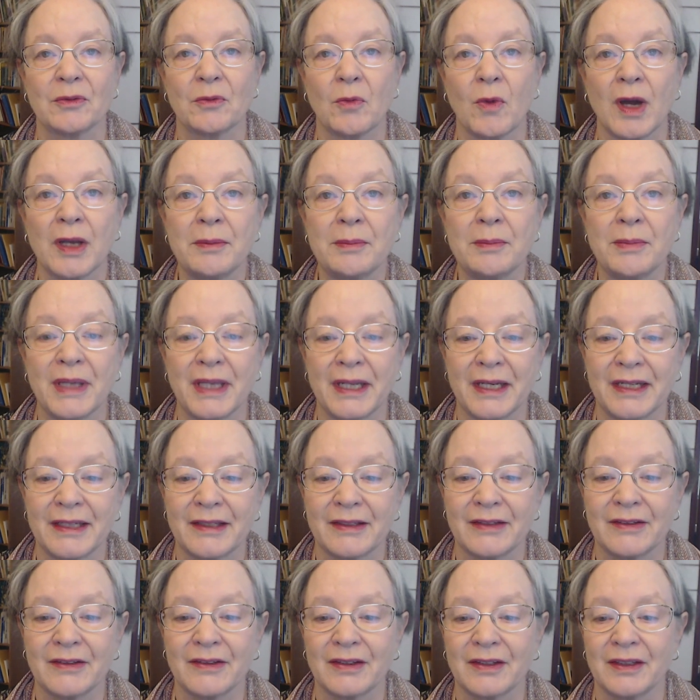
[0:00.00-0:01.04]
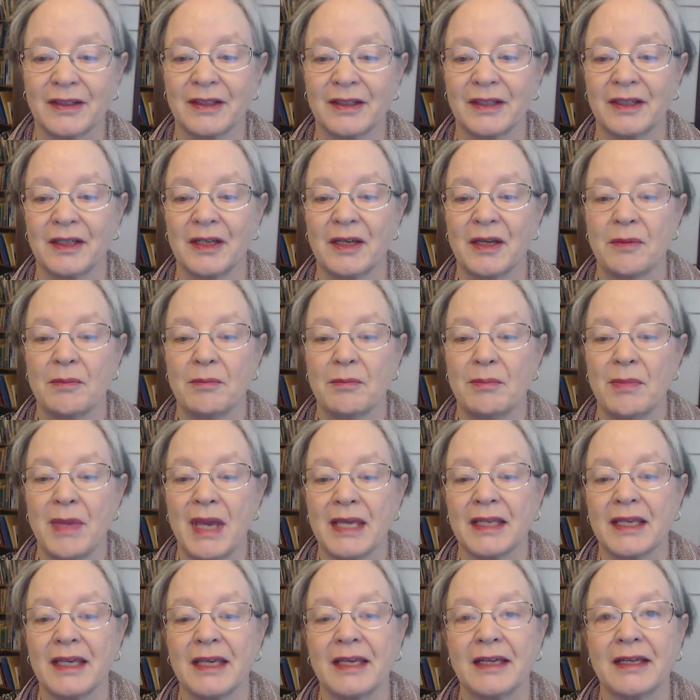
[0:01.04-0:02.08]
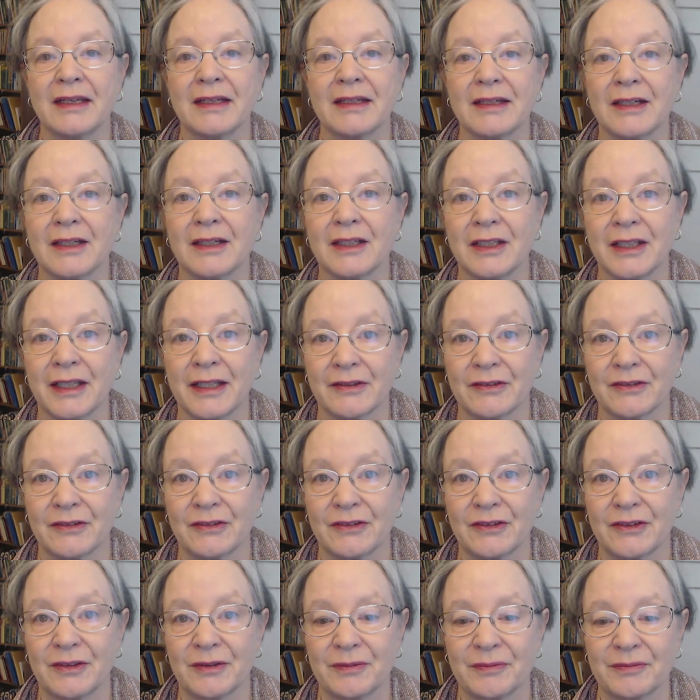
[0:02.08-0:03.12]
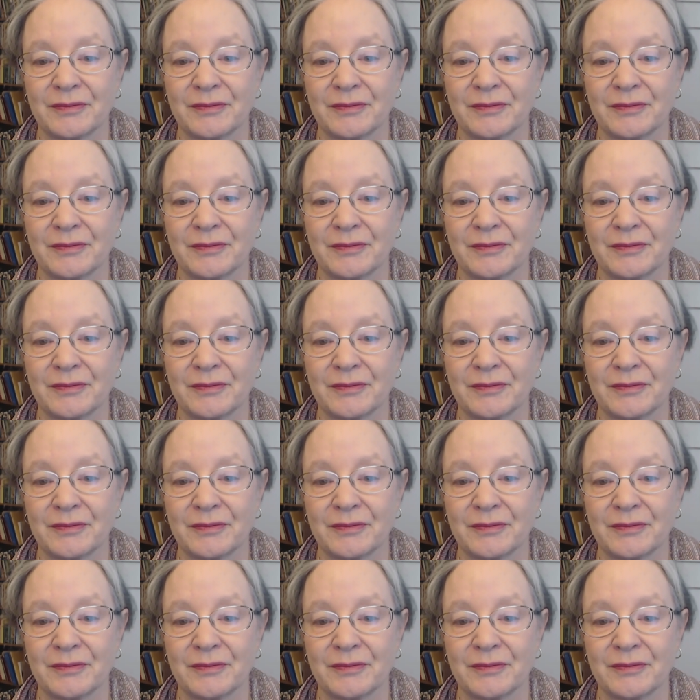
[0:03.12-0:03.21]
1 minute making a list.